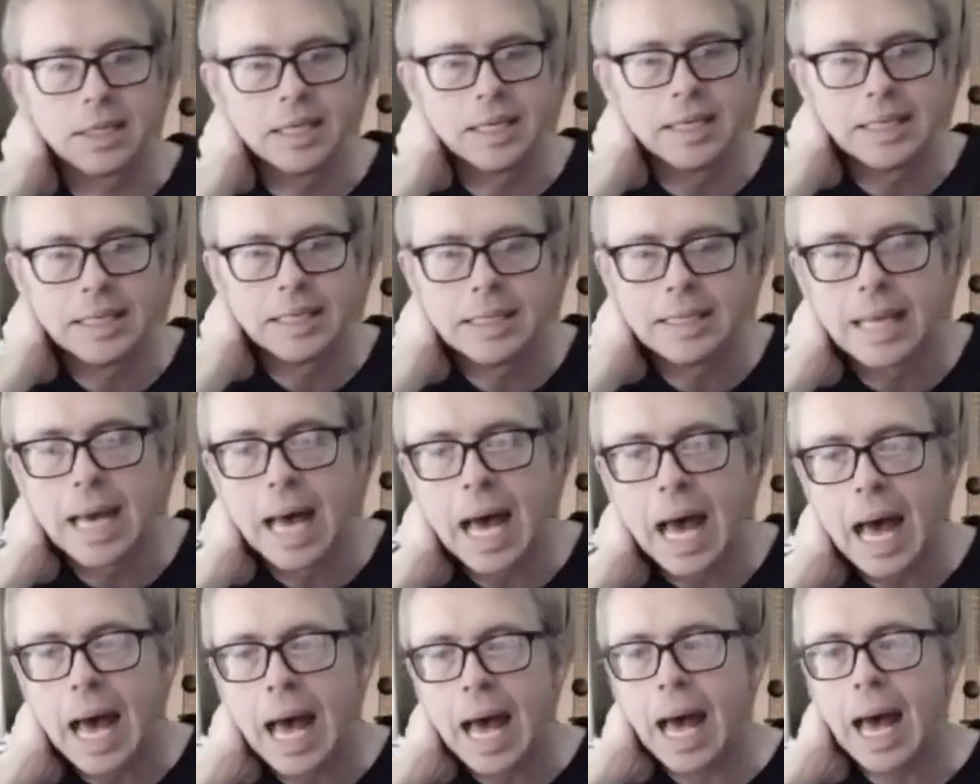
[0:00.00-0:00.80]
to
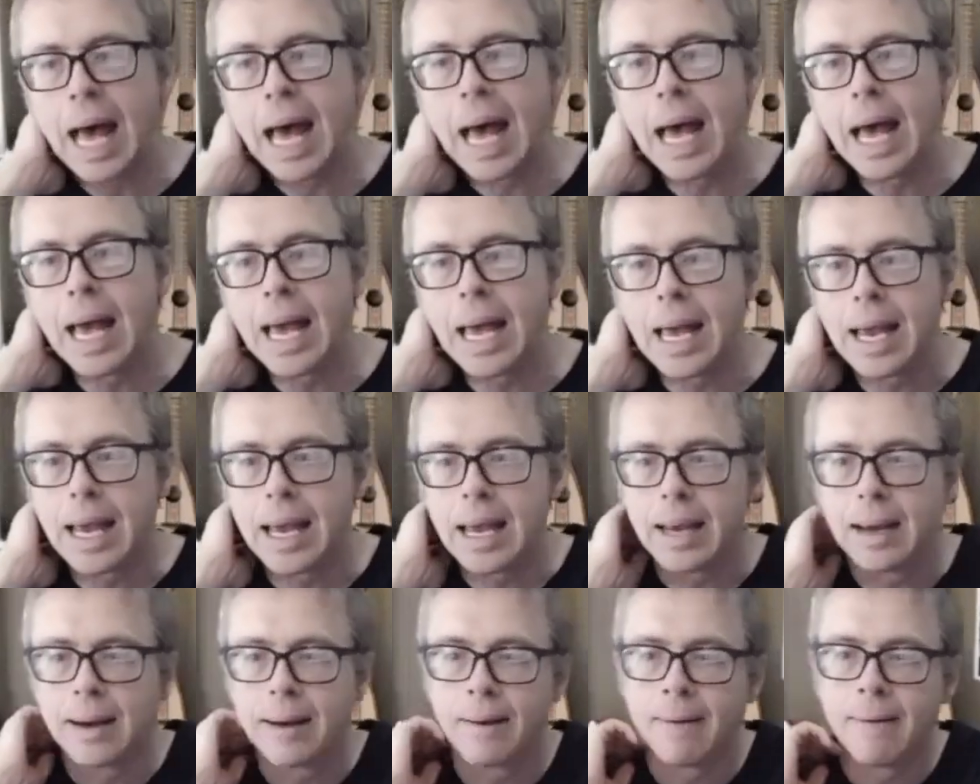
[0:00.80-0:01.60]

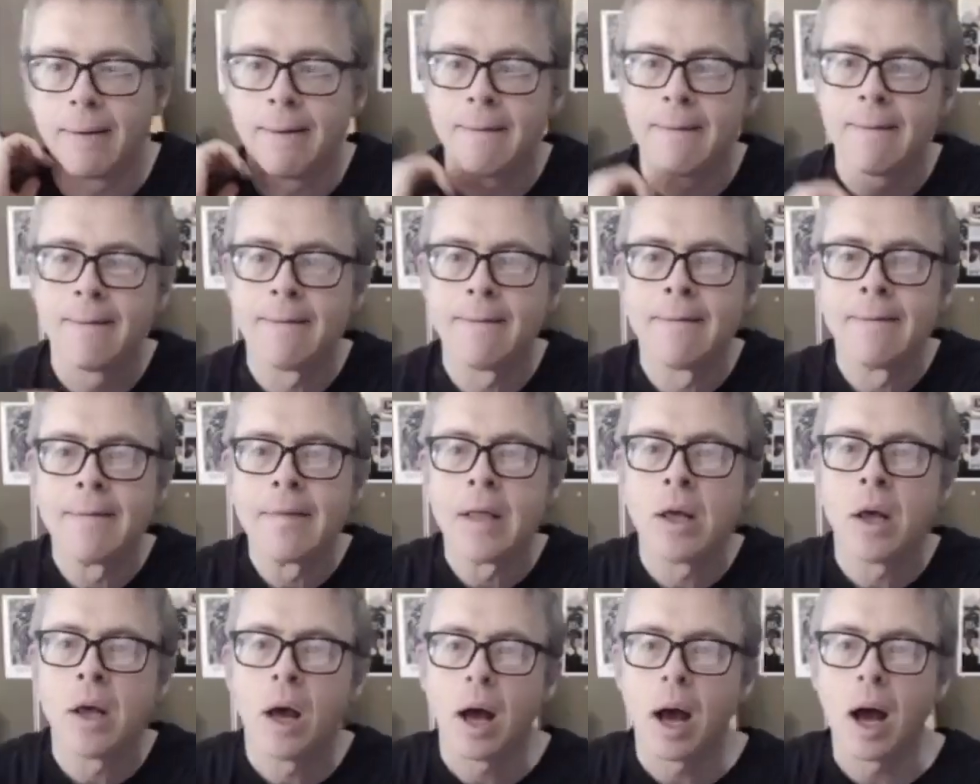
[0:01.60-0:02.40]
die.
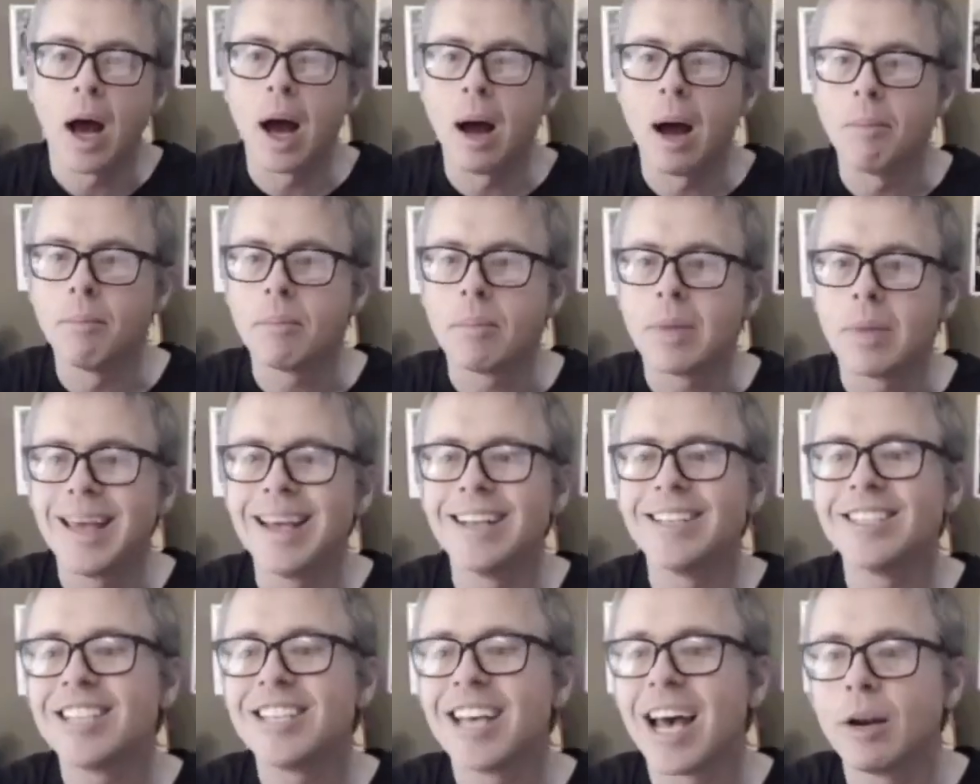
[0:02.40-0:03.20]

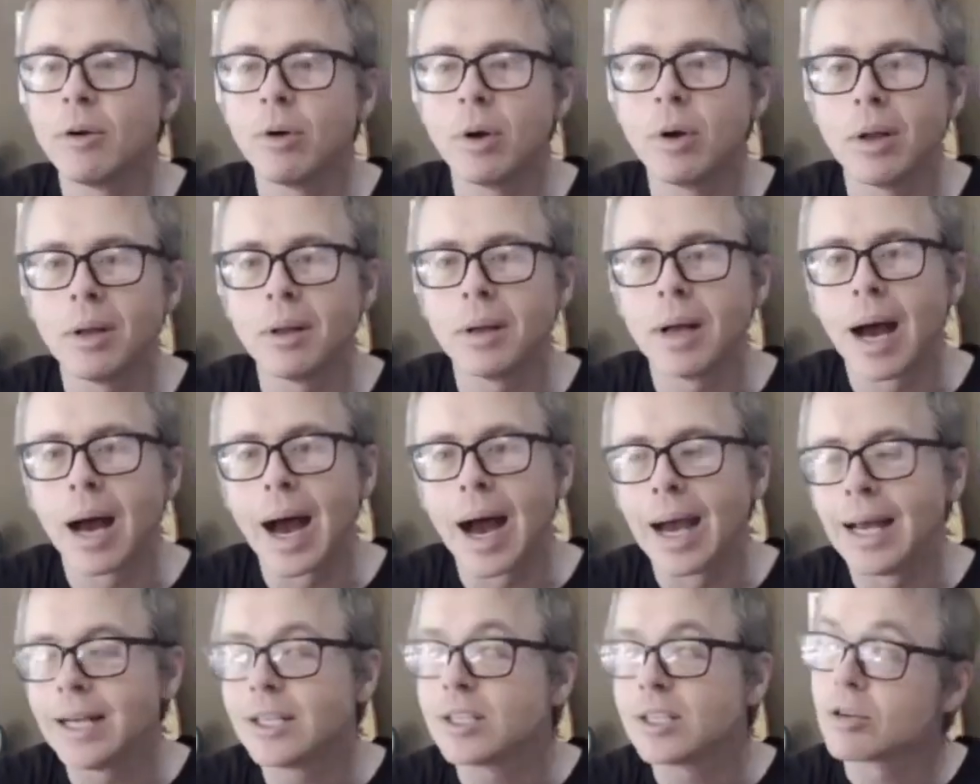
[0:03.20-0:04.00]
In general,
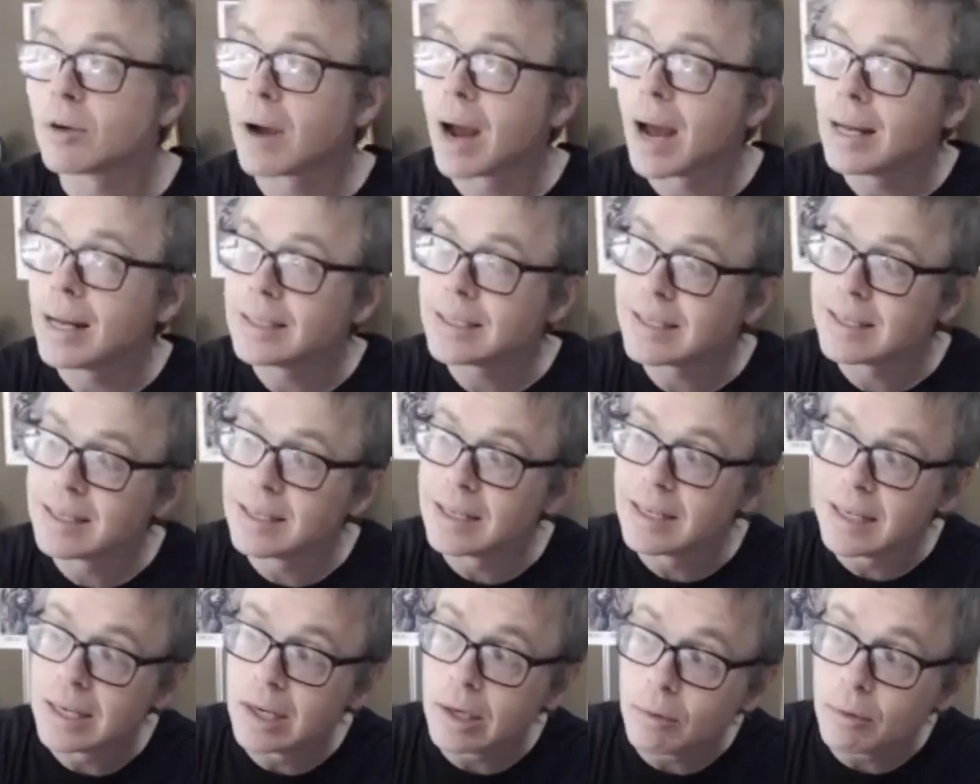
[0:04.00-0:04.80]
I try
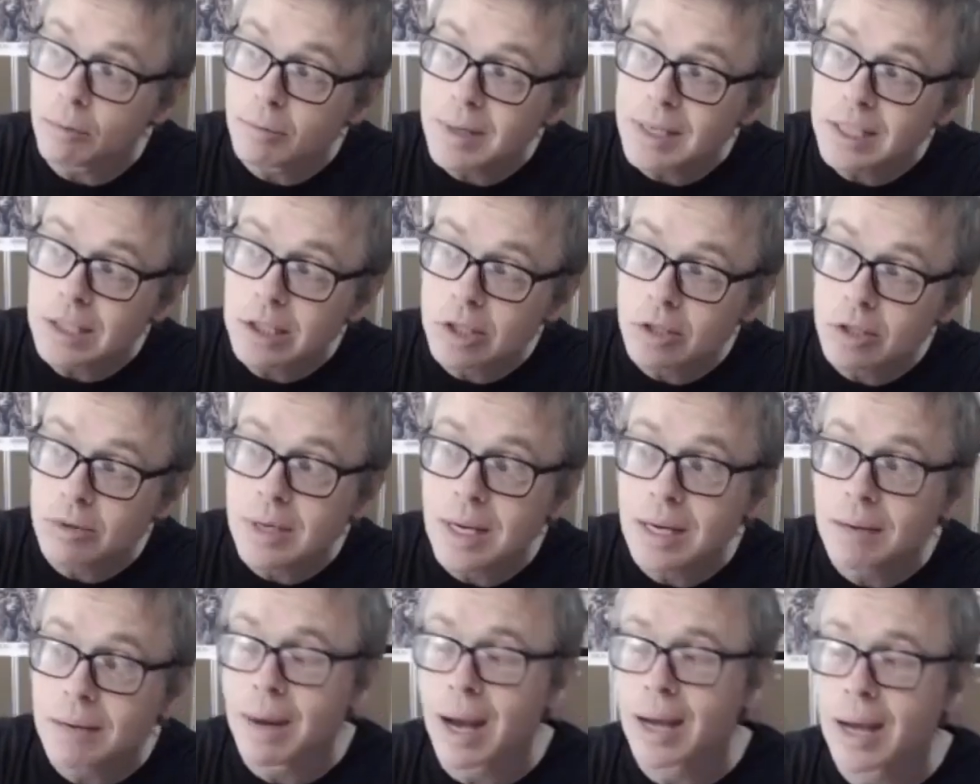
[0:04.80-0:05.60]
to
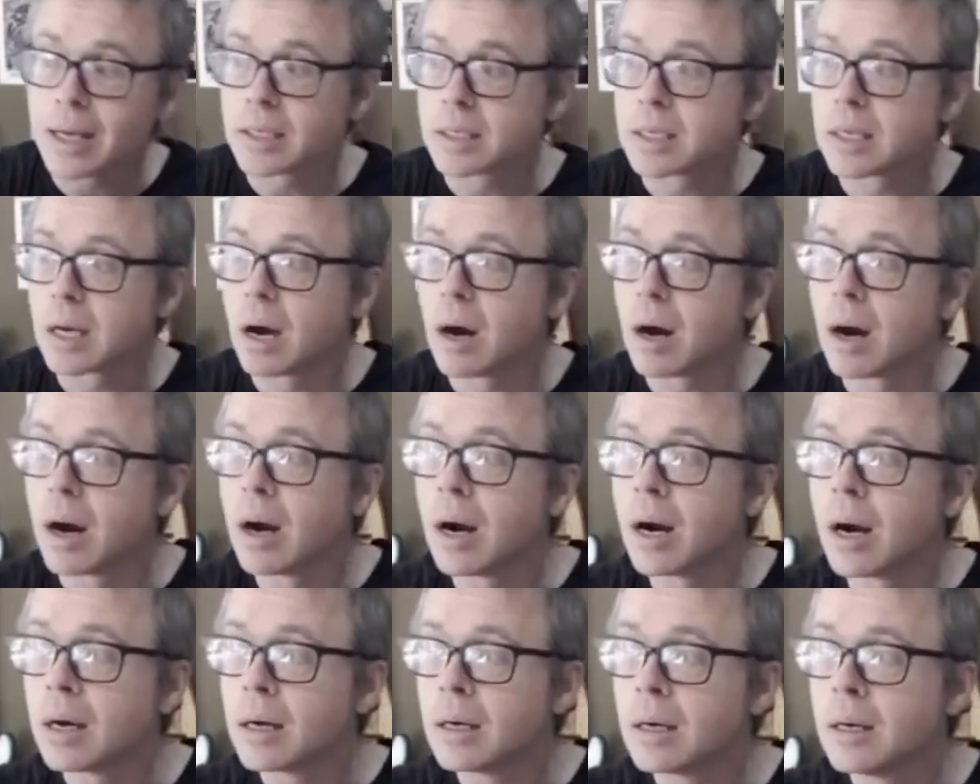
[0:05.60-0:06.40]
restring my
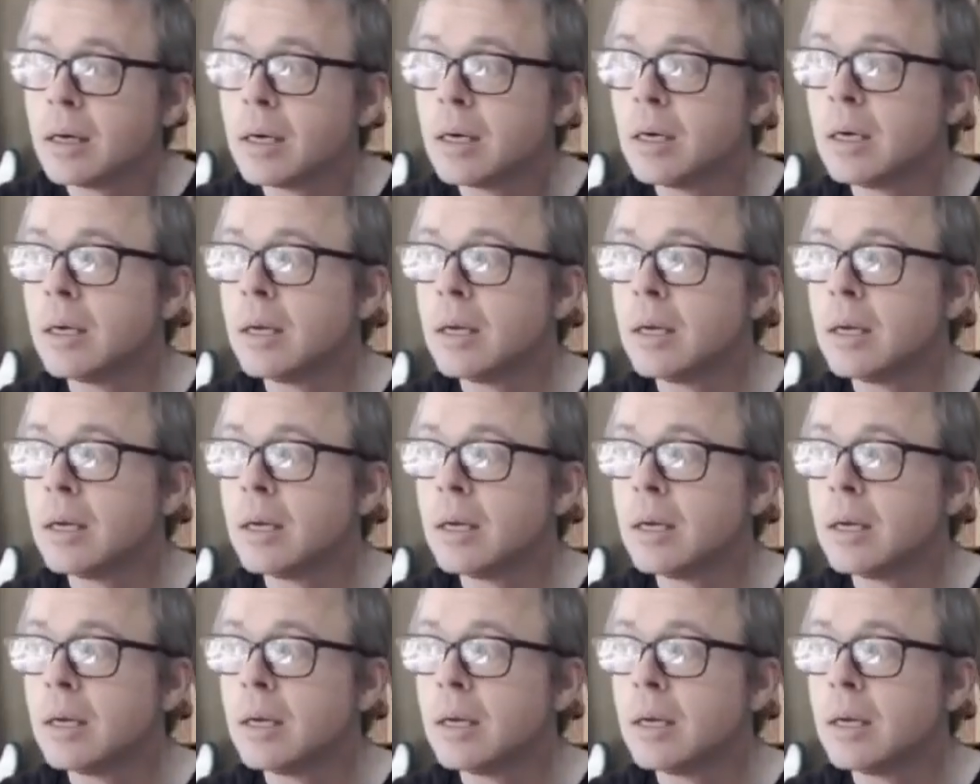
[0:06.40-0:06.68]
guitar